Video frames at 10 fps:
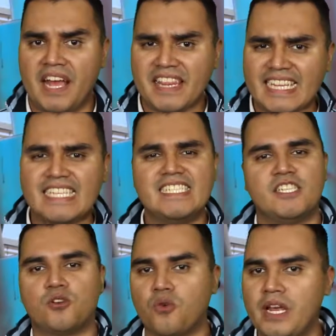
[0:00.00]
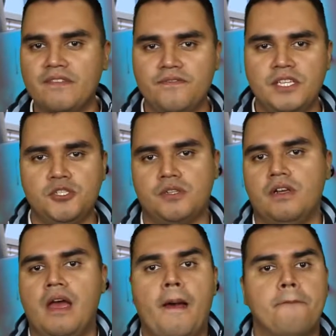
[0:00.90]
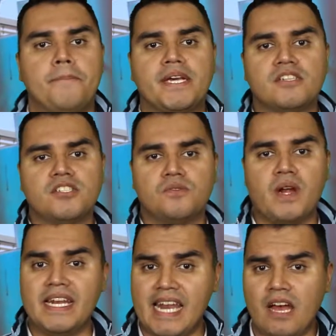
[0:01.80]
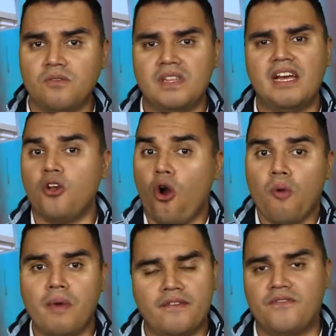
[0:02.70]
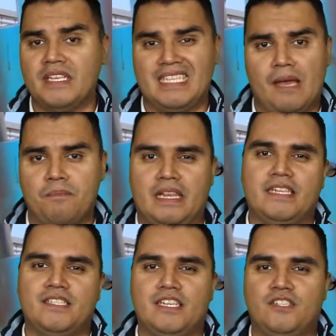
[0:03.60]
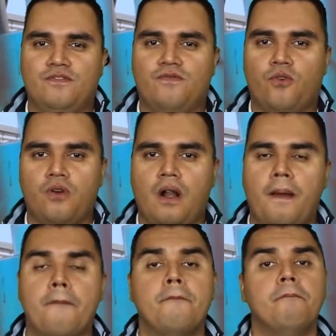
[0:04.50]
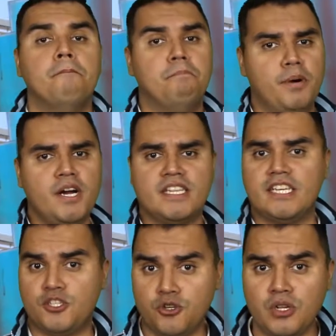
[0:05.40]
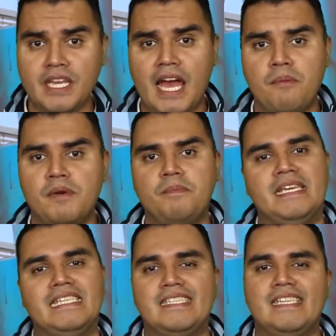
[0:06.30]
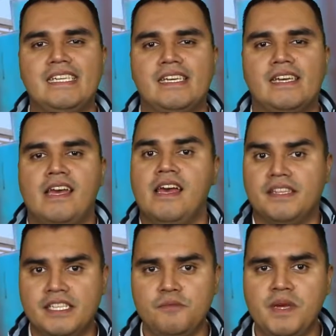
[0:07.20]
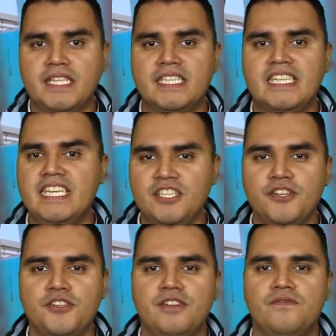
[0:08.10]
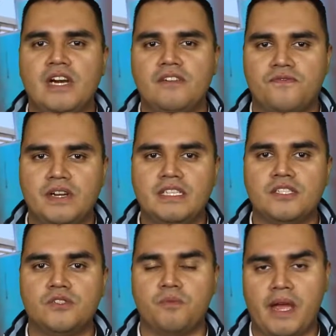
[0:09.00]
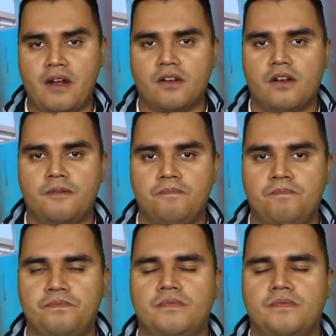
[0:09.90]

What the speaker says: I think this is a great feature because right now not all my friends have PlayStation 4, but they surely have a PC. This makes it easier to invite friends to Paragon.